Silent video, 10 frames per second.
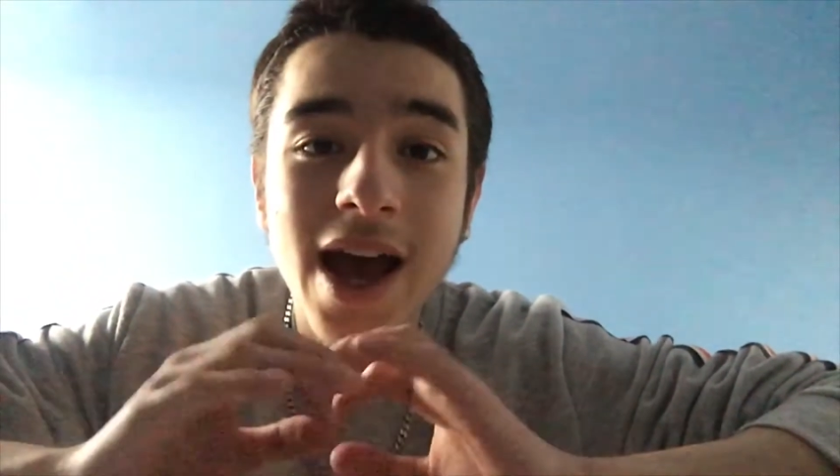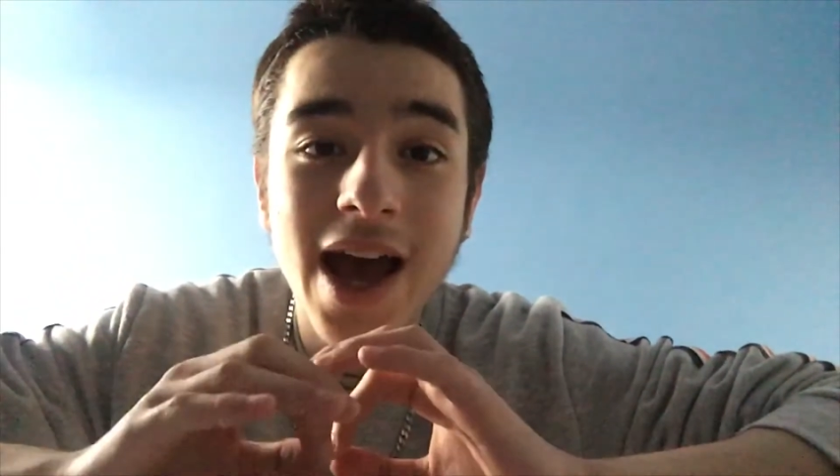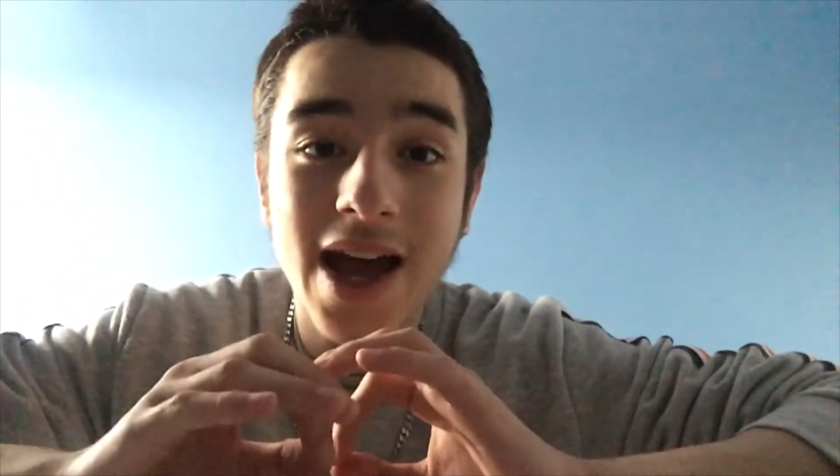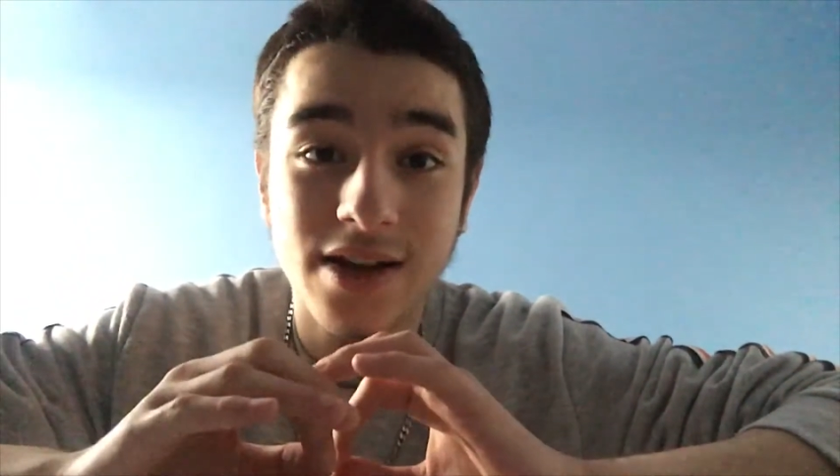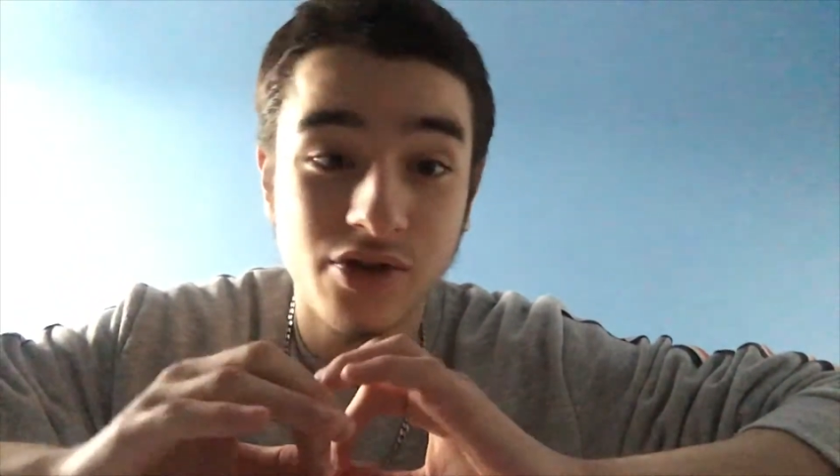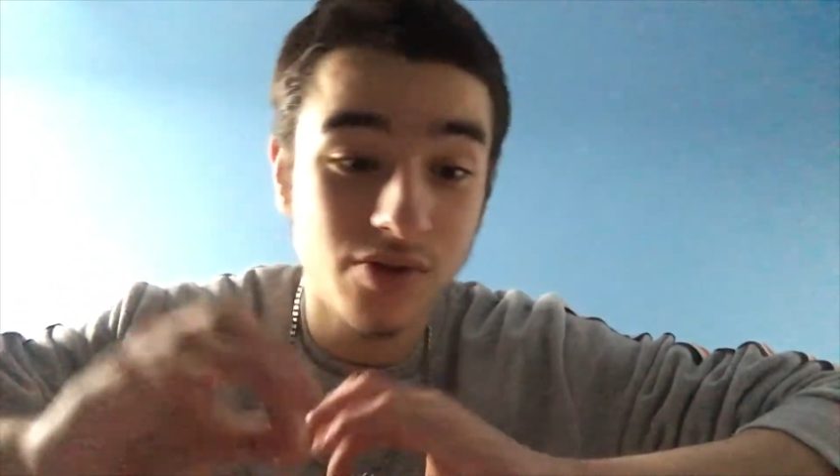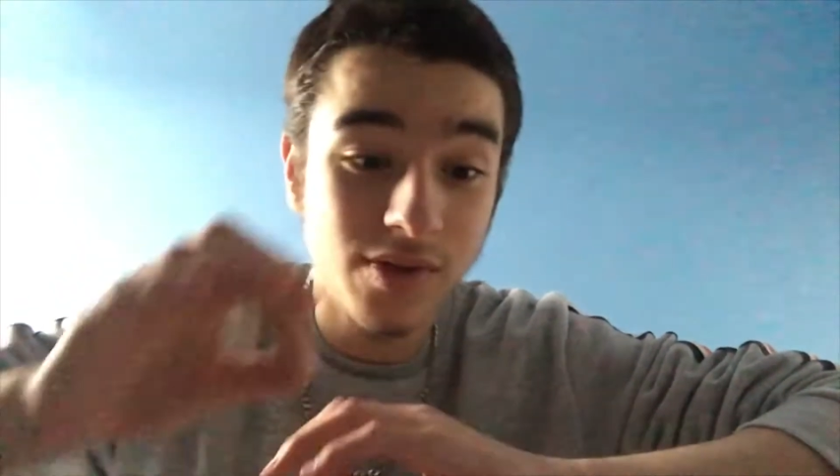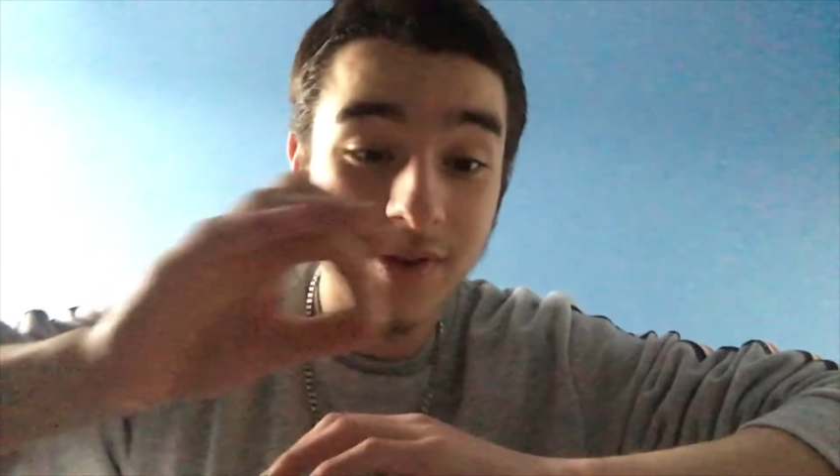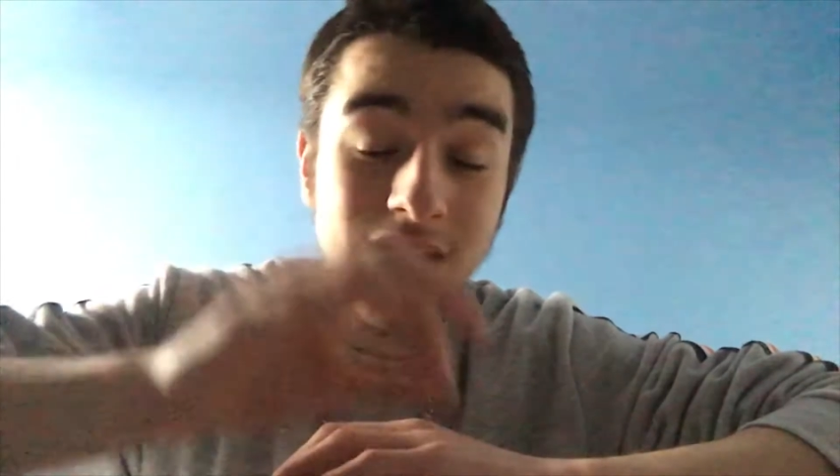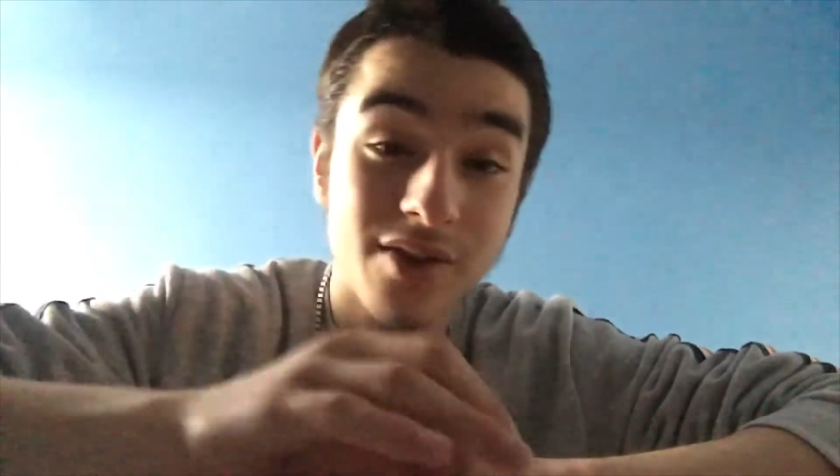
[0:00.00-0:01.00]
And you
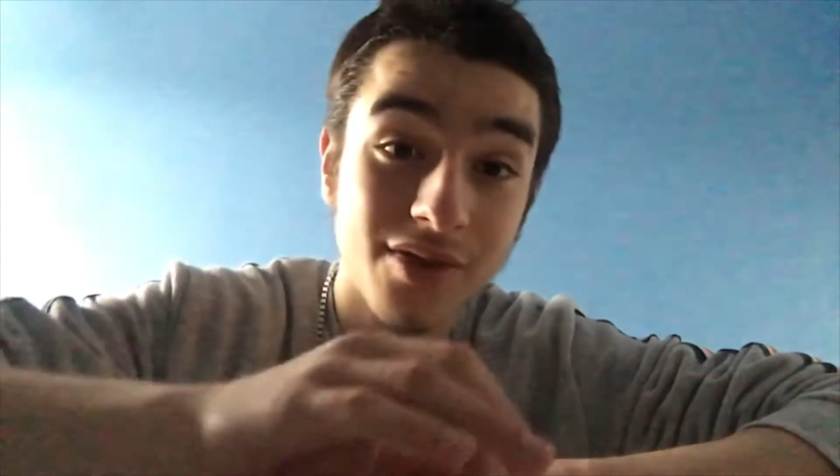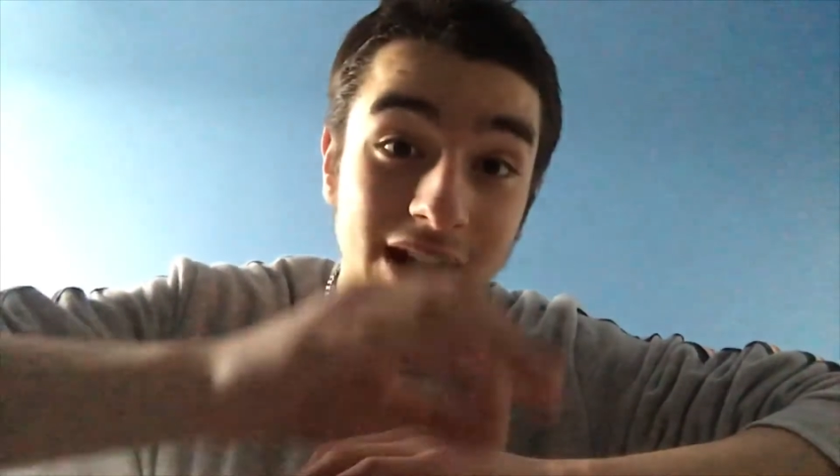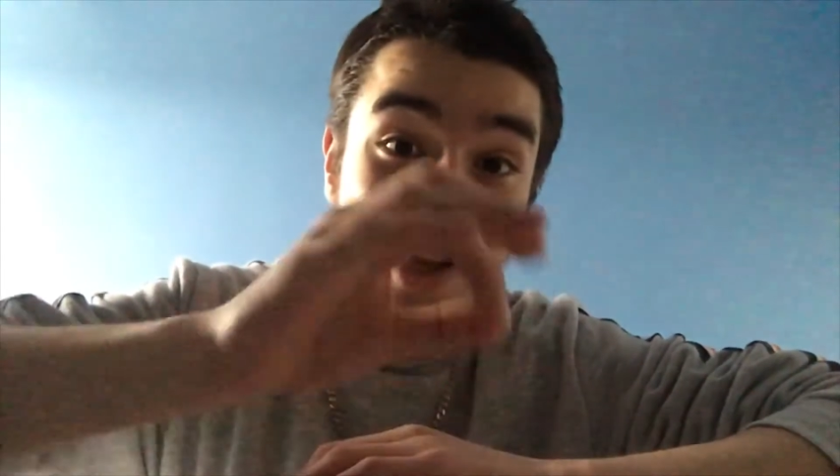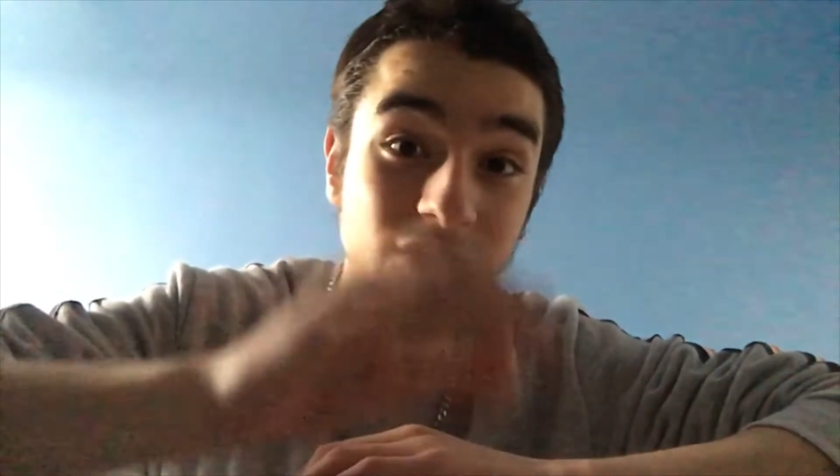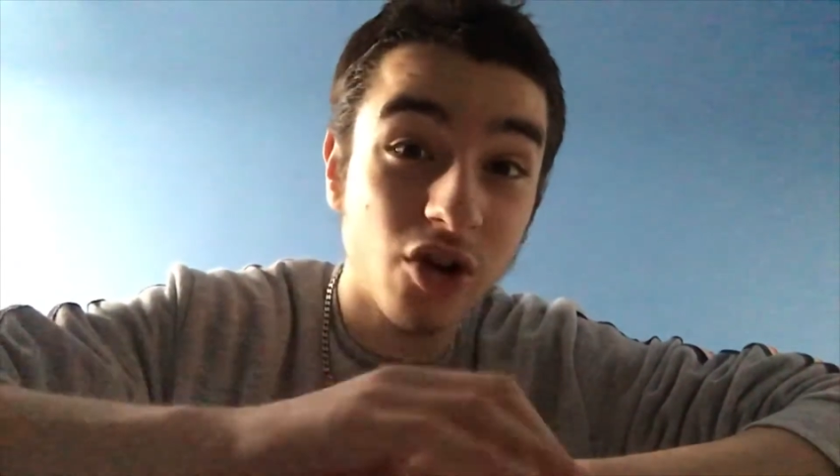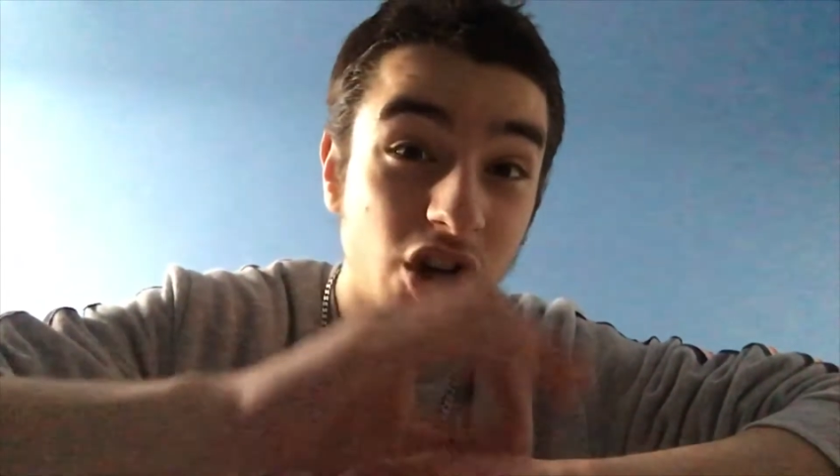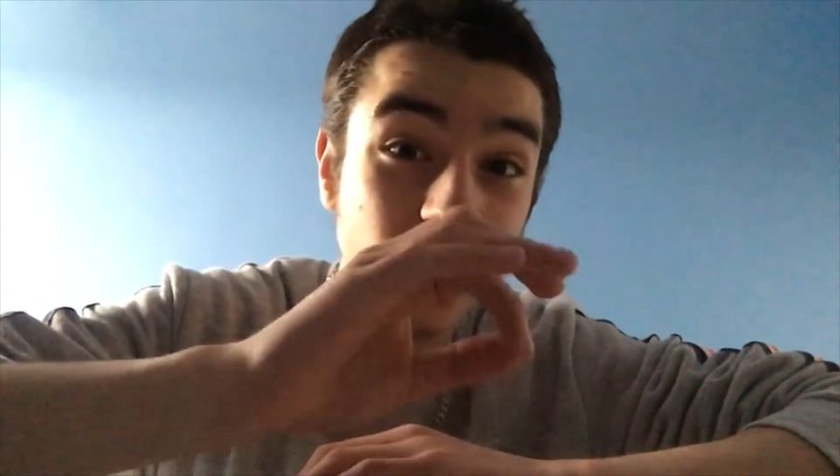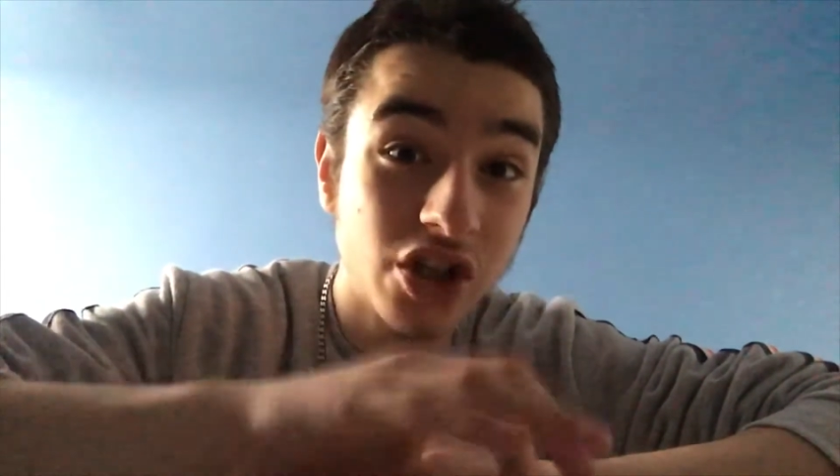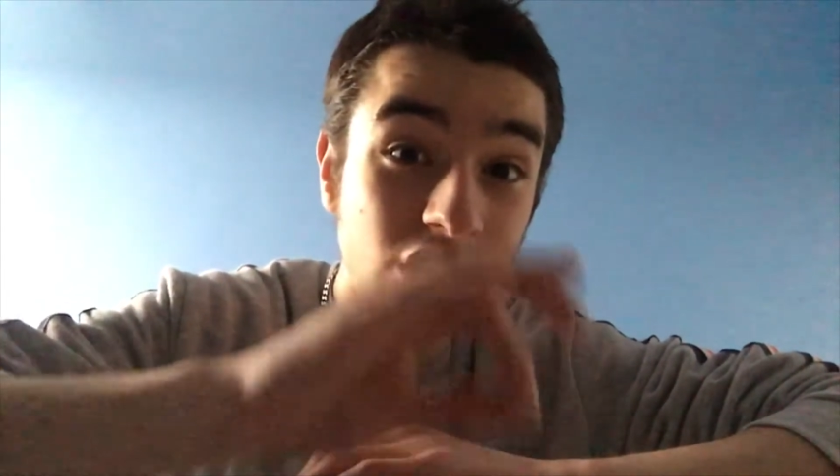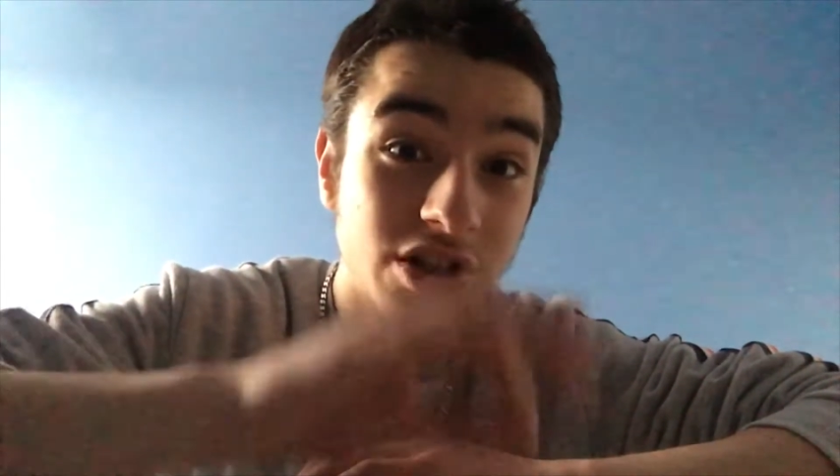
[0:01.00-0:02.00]
revise for that. Good.